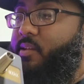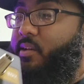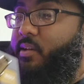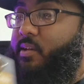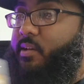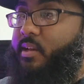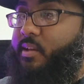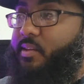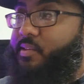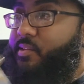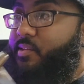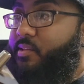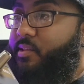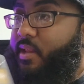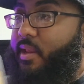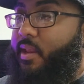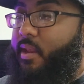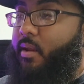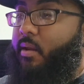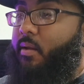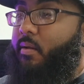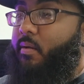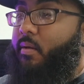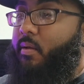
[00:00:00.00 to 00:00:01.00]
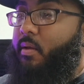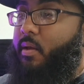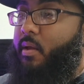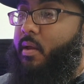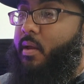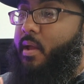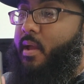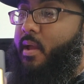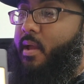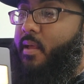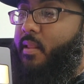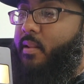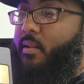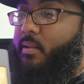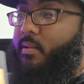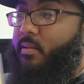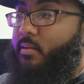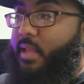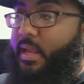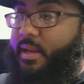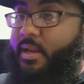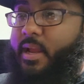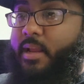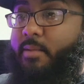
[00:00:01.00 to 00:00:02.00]
this thing,
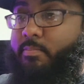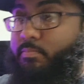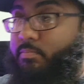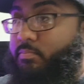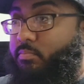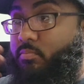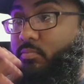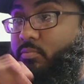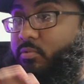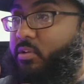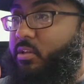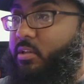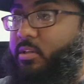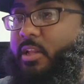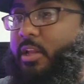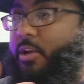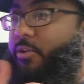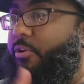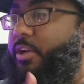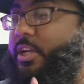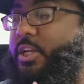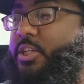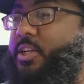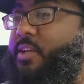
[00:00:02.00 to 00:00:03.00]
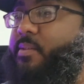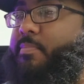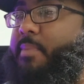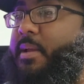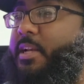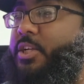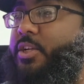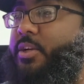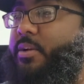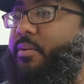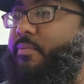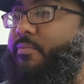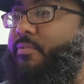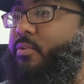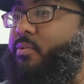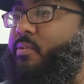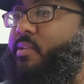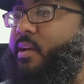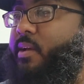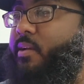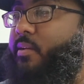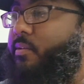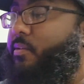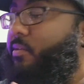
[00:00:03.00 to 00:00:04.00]
like I literally just mentioned a few
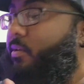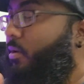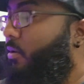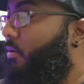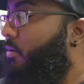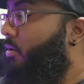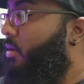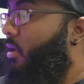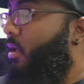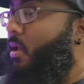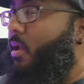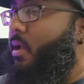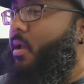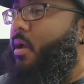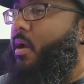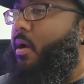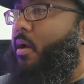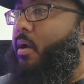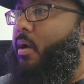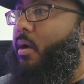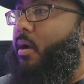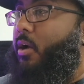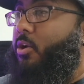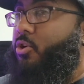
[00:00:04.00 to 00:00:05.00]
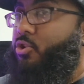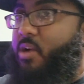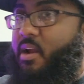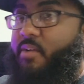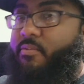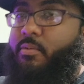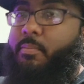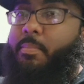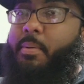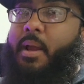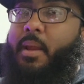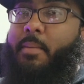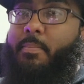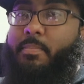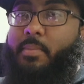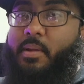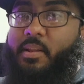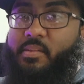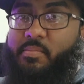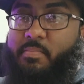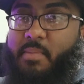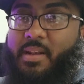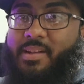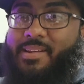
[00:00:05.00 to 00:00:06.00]
seconds ago, a travel pipe
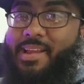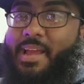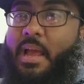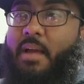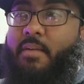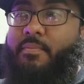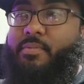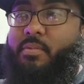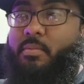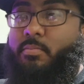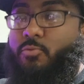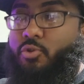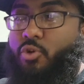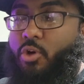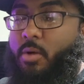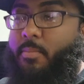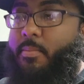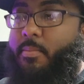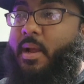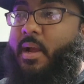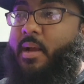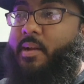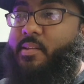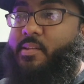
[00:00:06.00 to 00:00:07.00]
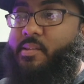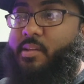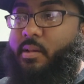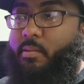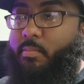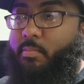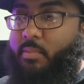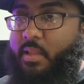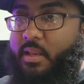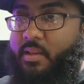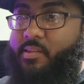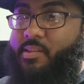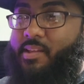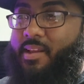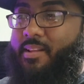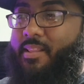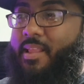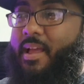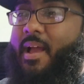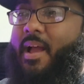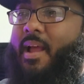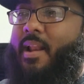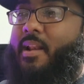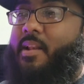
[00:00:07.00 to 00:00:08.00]
is meant to have some drawbacks and things like
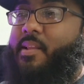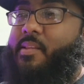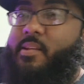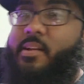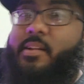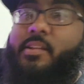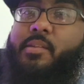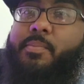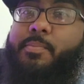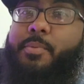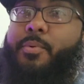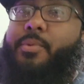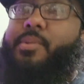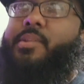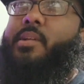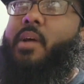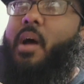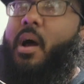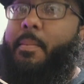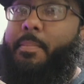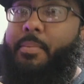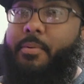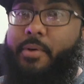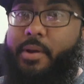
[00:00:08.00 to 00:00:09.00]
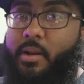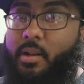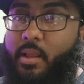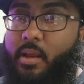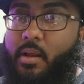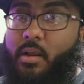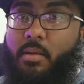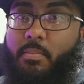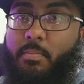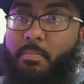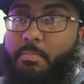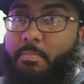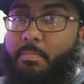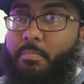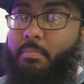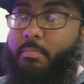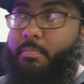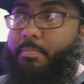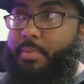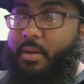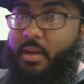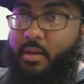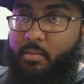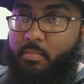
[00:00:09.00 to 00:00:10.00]
that. It's not supposed to operate like a
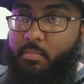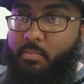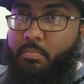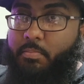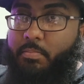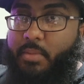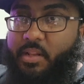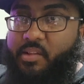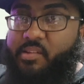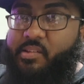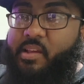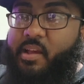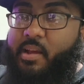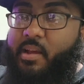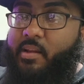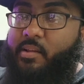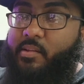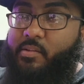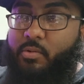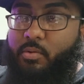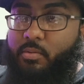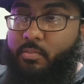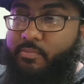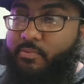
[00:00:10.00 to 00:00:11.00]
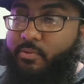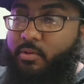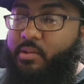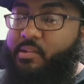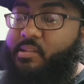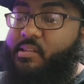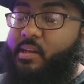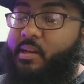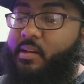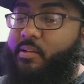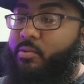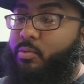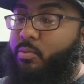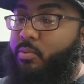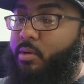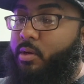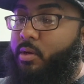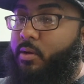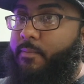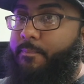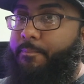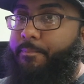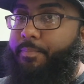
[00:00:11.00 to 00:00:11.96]
big mid-size or full-size hookah.